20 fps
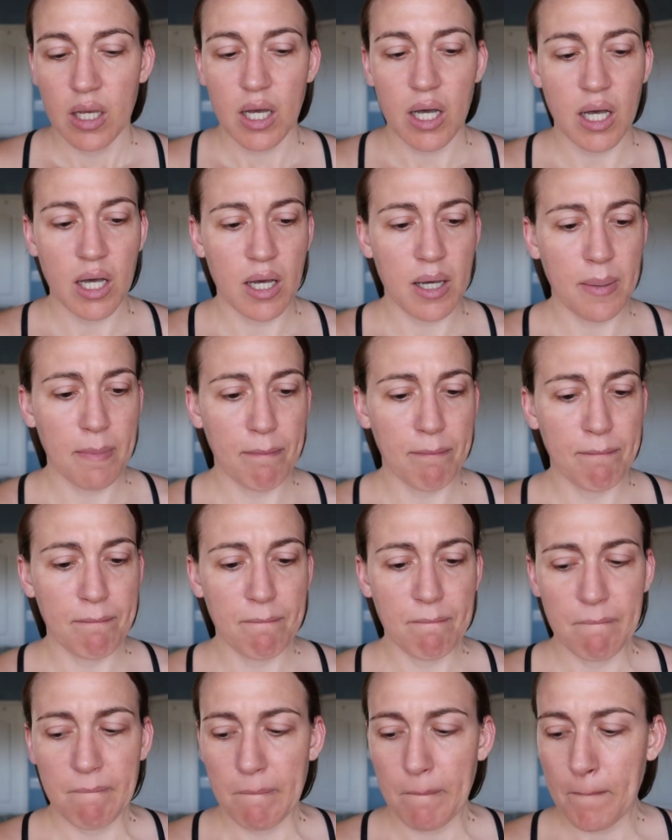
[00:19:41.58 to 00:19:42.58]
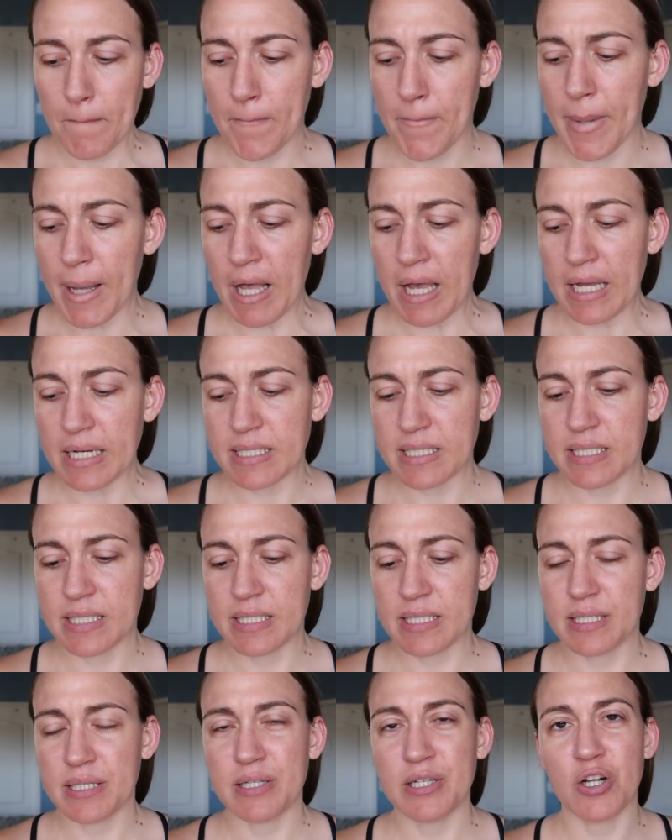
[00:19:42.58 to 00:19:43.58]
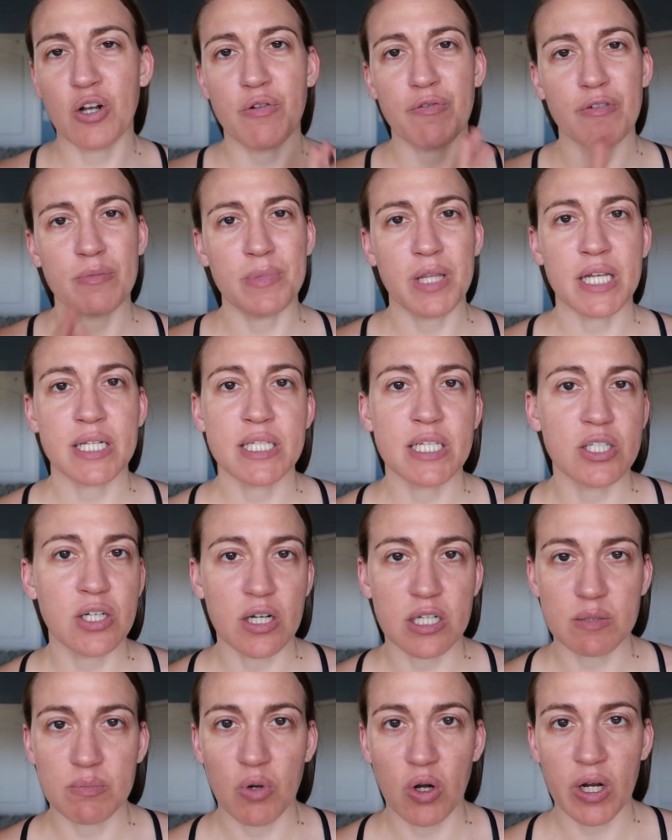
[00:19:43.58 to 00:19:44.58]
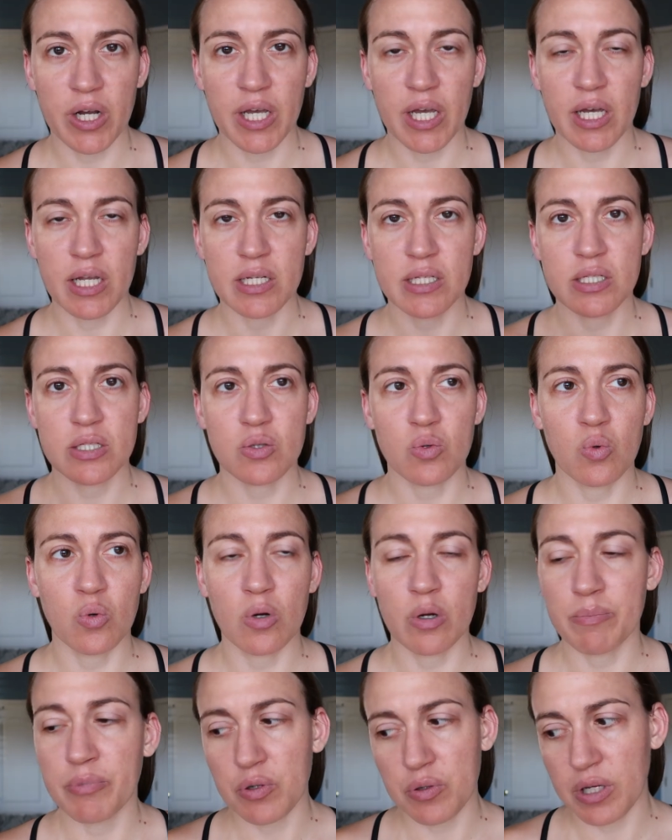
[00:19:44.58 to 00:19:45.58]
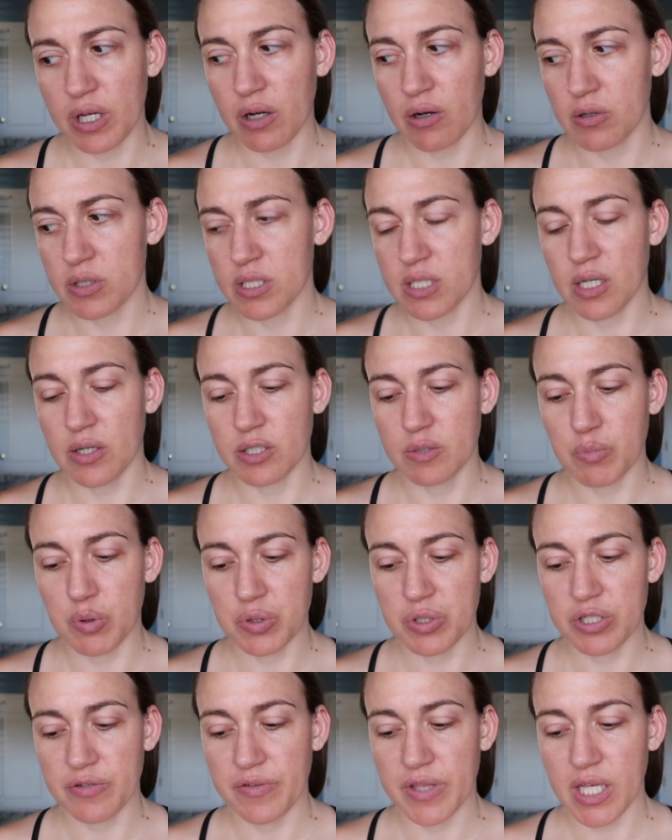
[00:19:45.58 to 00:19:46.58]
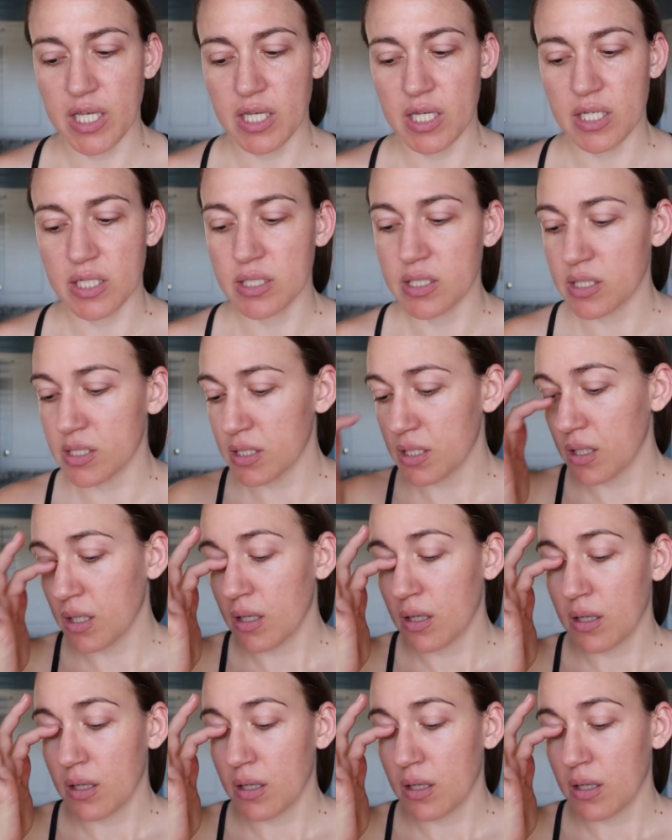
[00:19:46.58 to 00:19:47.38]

Um, but, you know, from like Detox Market or Beauty Hero sells most of these.